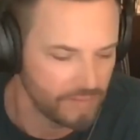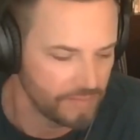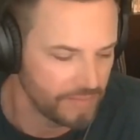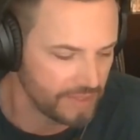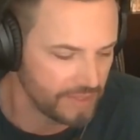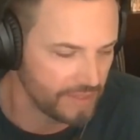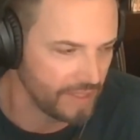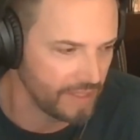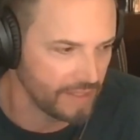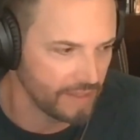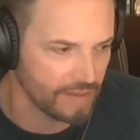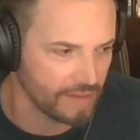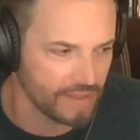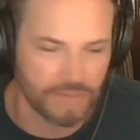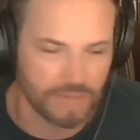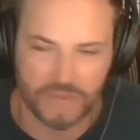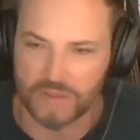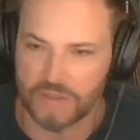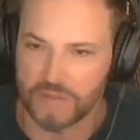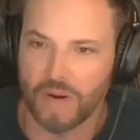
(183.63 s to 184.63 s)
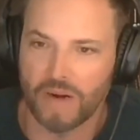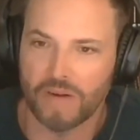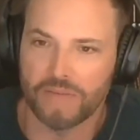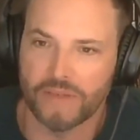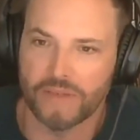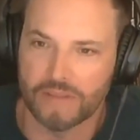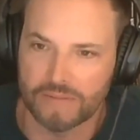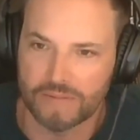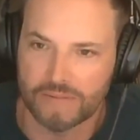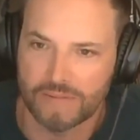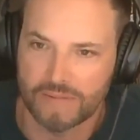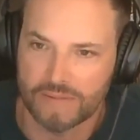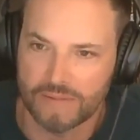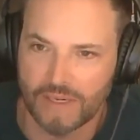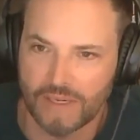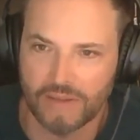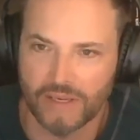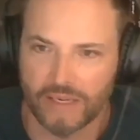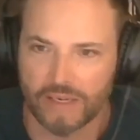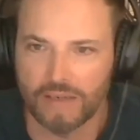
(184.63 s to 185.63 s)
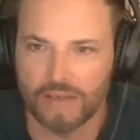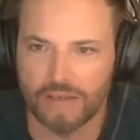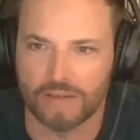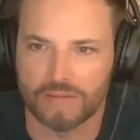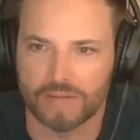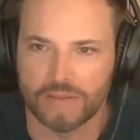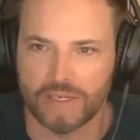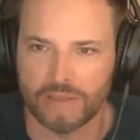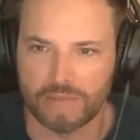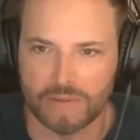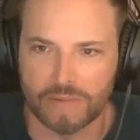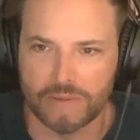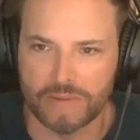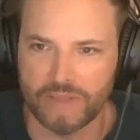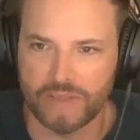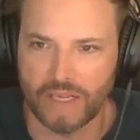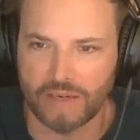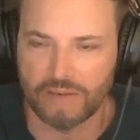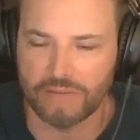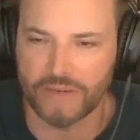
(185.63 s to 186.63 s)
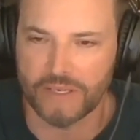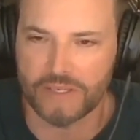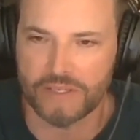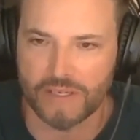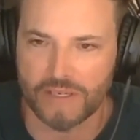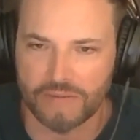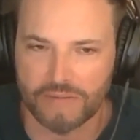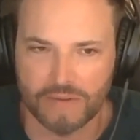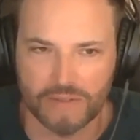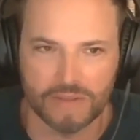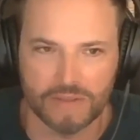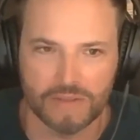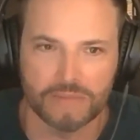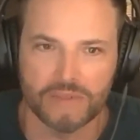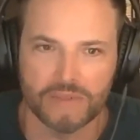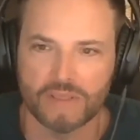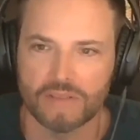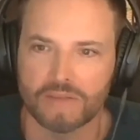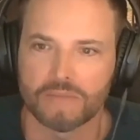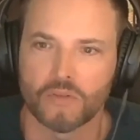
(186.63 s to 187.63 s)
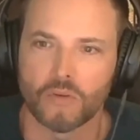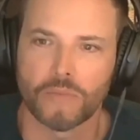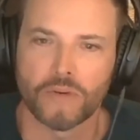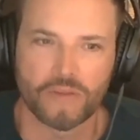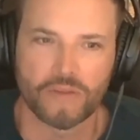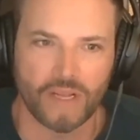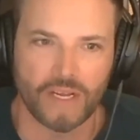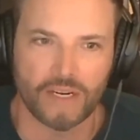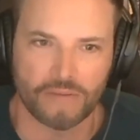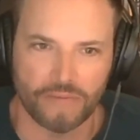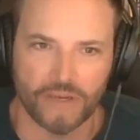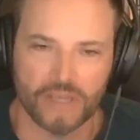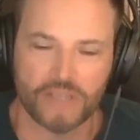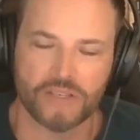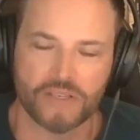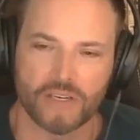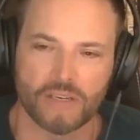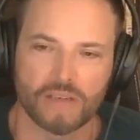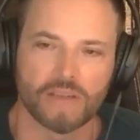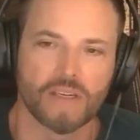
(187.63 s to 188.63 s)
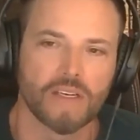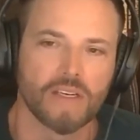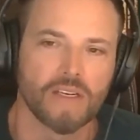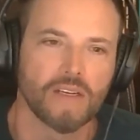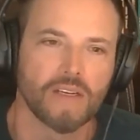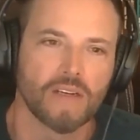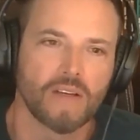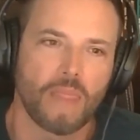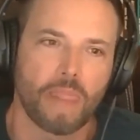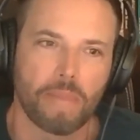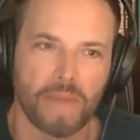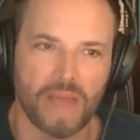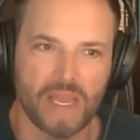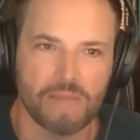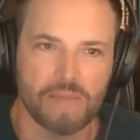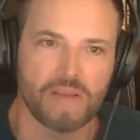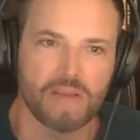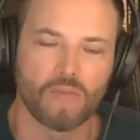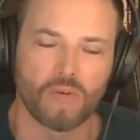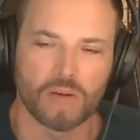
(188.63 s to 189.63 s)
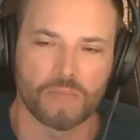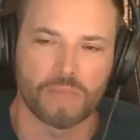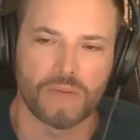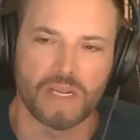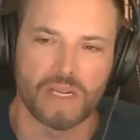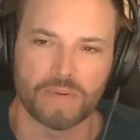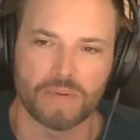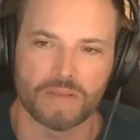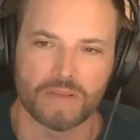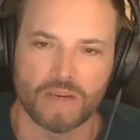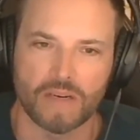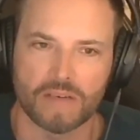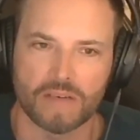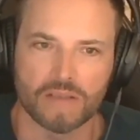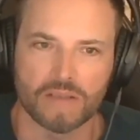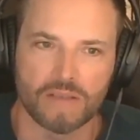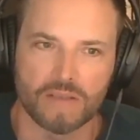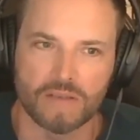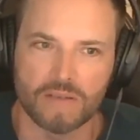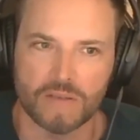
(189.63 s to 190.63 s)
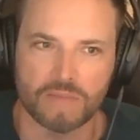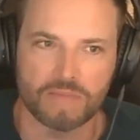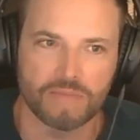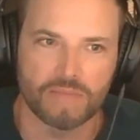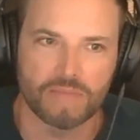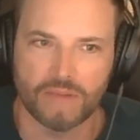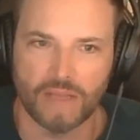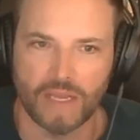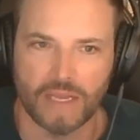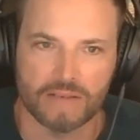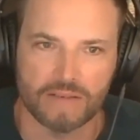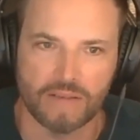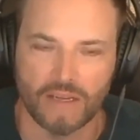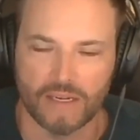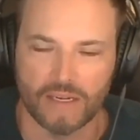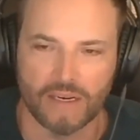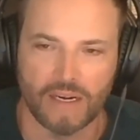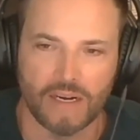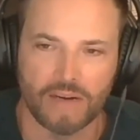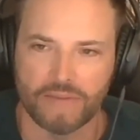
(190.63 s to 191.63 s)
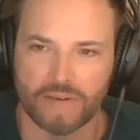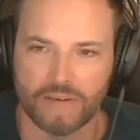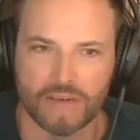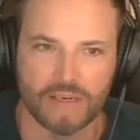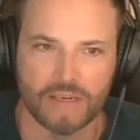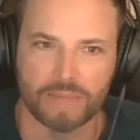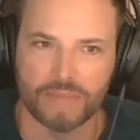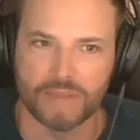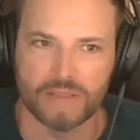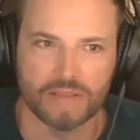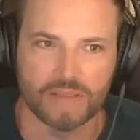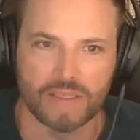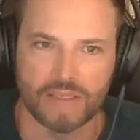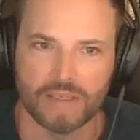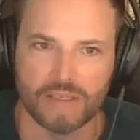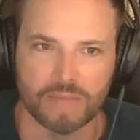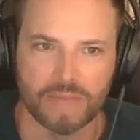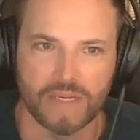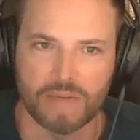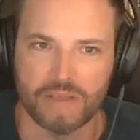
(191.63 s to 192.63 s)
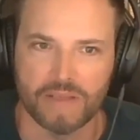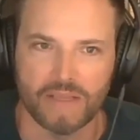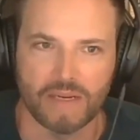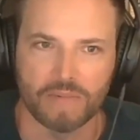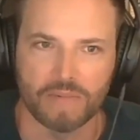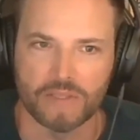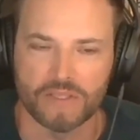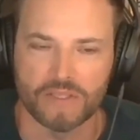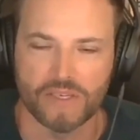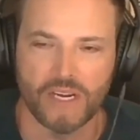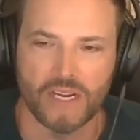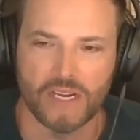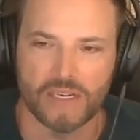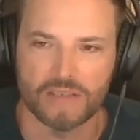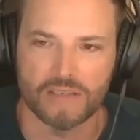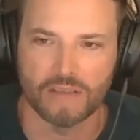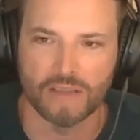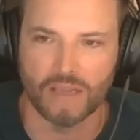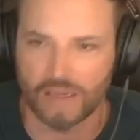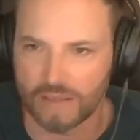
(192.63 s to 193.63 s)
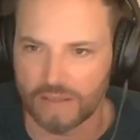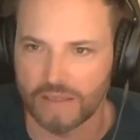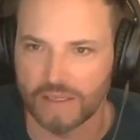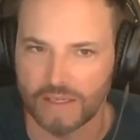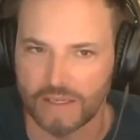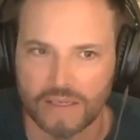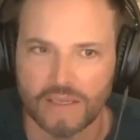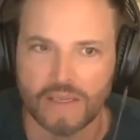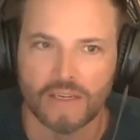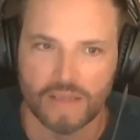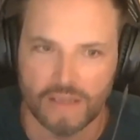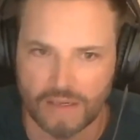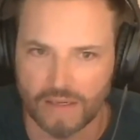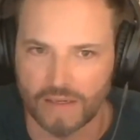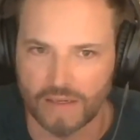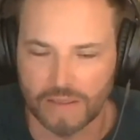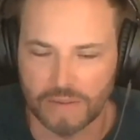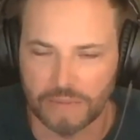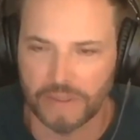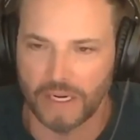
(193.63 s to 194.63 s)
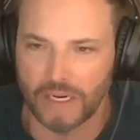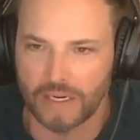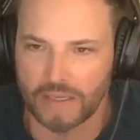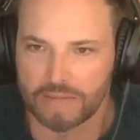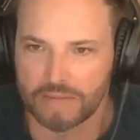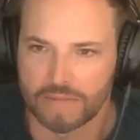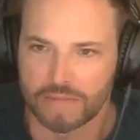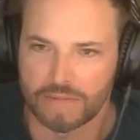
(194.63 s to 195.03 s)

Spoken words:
But then here comes the smartphone, right? Like, oh, we can remove a lot of friction. If we remove a lot of friction, maybe more people start to use things like OfferUp, and maybe that will change. And luckily, here we are.